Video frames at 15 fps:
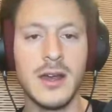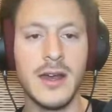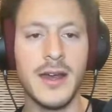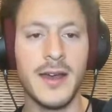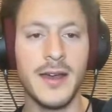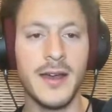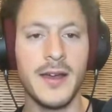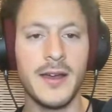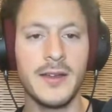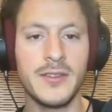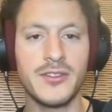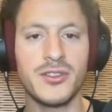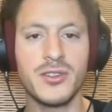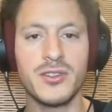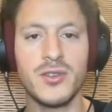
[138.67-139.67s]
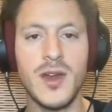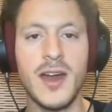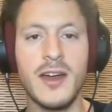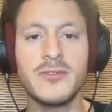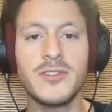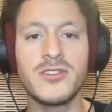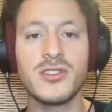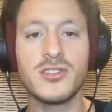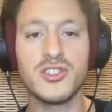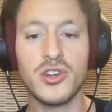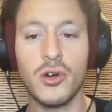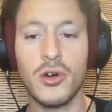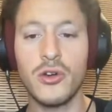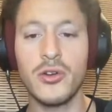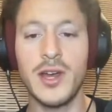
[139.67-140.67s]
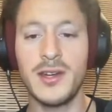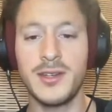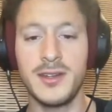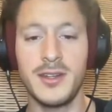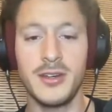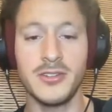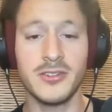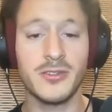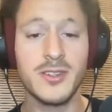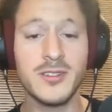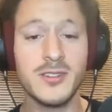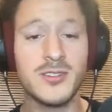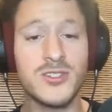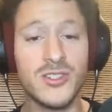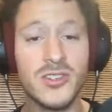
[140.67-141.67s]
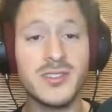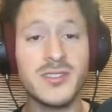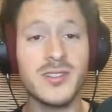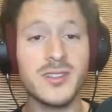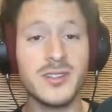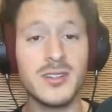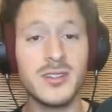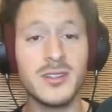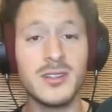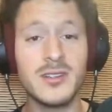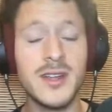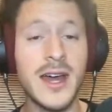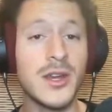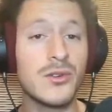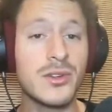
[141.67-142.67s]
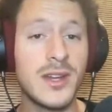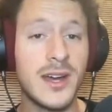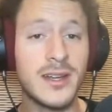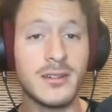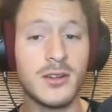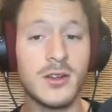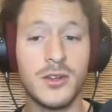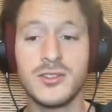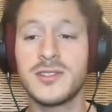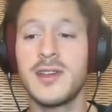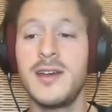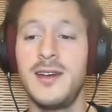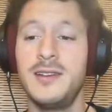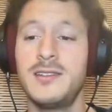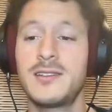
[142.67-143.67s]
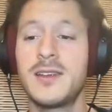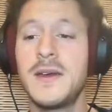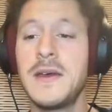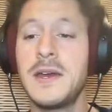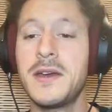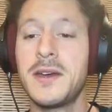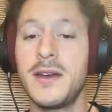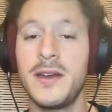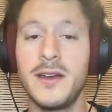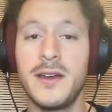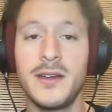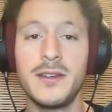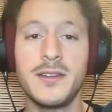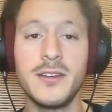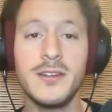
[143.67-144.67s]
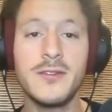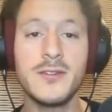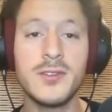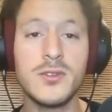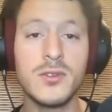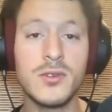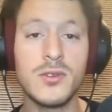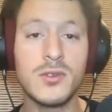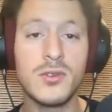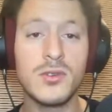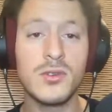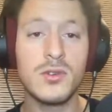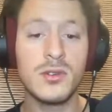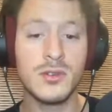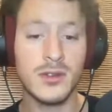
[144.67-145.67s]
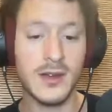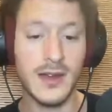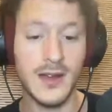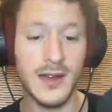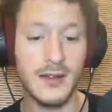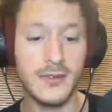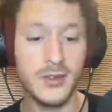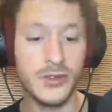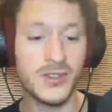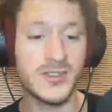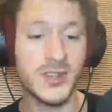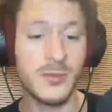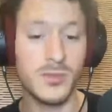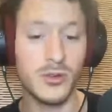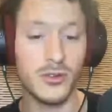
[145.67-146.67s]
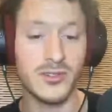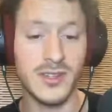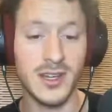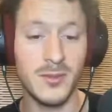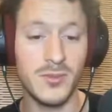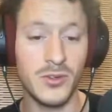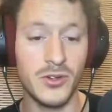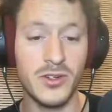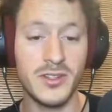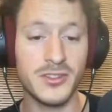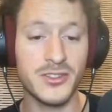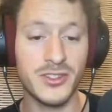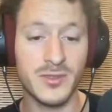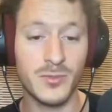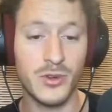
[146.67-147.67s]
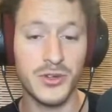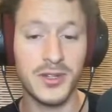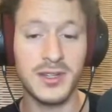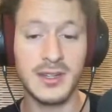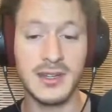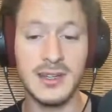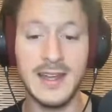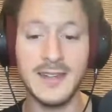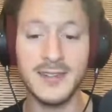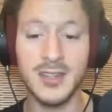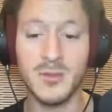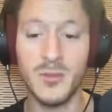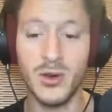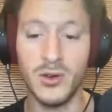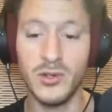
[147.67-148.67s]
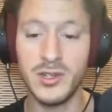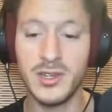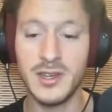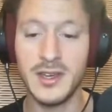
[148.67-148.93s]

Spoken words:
And you have this shorter head in there. So this is just a 909 closed head. And if you have your simpler sampler and just put it in classic mode,